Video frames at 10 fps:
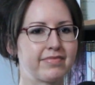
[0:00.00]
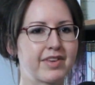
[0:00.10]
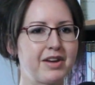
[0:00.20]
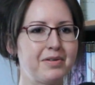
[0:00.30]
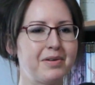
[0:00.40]

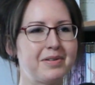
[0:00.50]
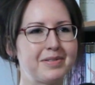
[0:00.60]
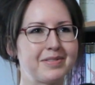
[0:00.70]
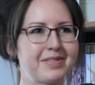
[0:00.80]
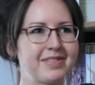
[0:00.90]
It
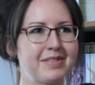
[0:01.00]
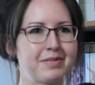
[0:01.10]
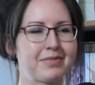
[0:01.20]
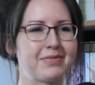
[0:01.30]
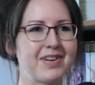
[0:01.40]
was
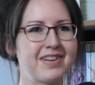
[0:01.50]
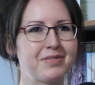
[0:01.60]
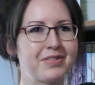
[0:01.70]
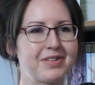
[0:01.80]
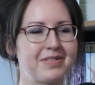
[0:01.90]
fun. It was
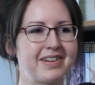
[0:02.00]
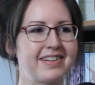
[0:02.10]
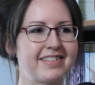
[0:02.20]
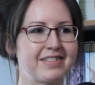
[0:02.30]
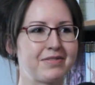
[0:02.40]
so
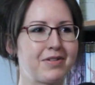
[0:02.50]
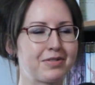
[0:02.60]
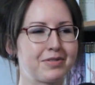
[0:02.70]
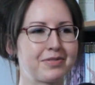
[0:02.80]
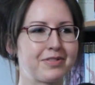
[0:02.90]
nice. The water
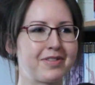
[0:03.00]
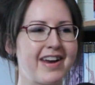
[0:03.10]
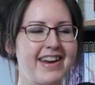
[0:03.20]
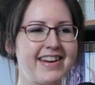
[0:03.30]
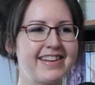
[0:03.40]
was
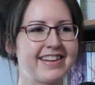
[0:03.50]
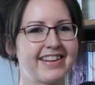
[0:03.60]
great.